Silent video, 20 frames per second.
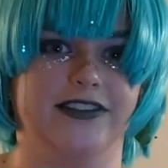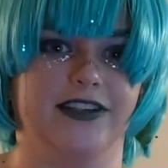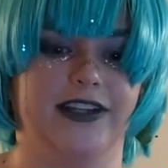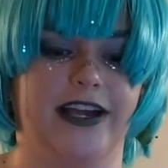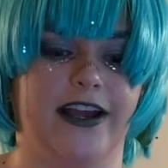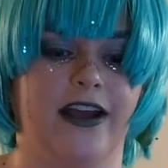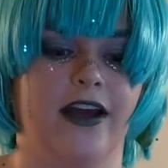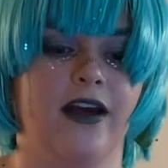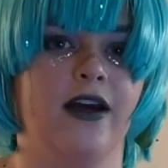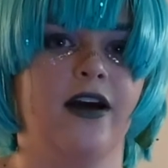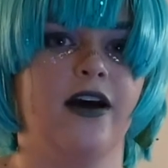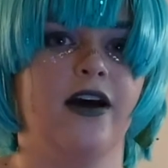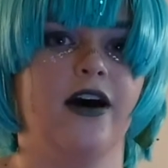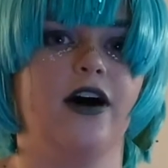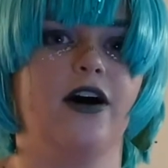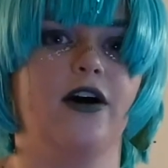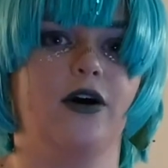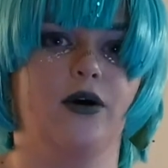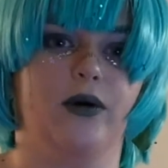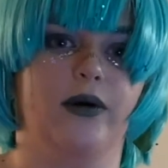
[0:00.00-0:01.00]
They're like,
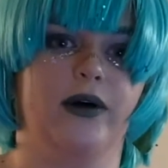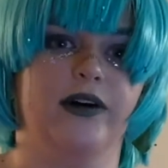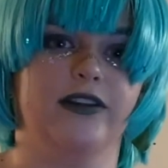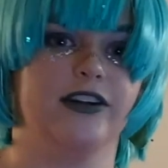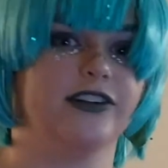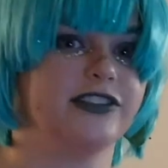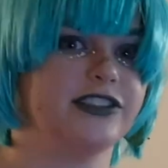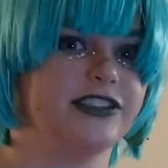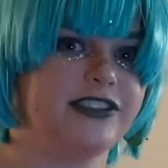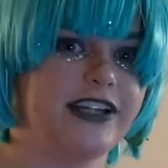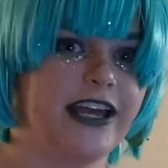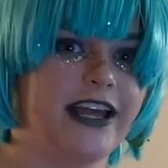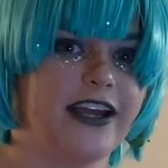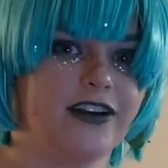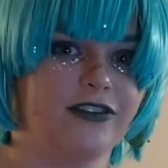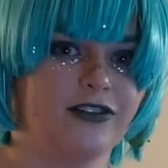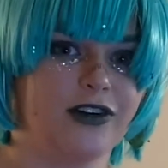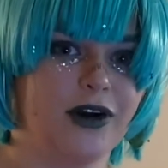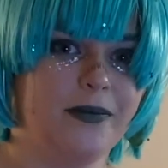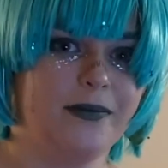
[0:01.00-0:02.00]
oh, there's a
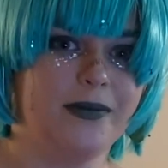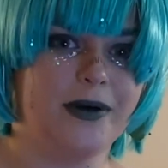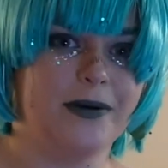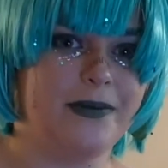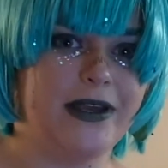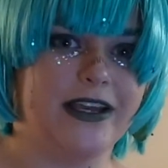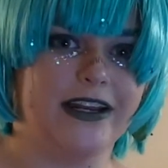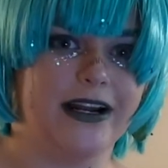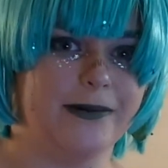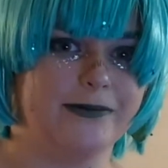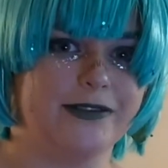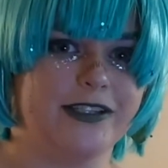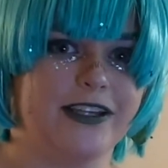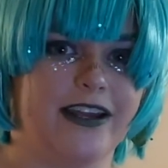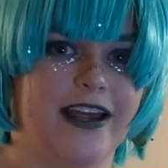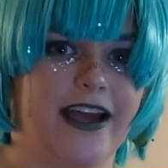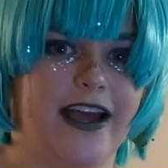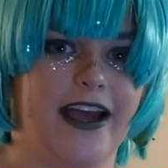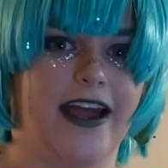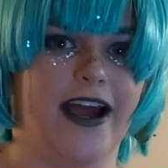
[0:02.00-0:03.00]
Danganronpa meetup
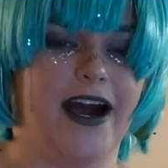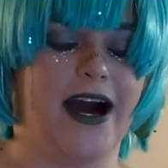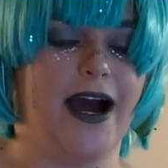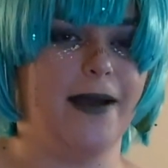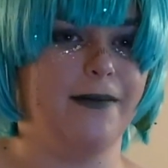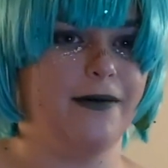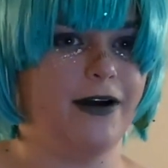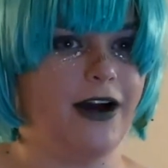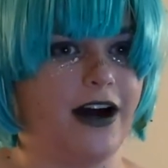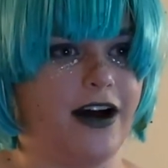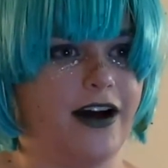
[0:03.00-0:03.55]
today. I'm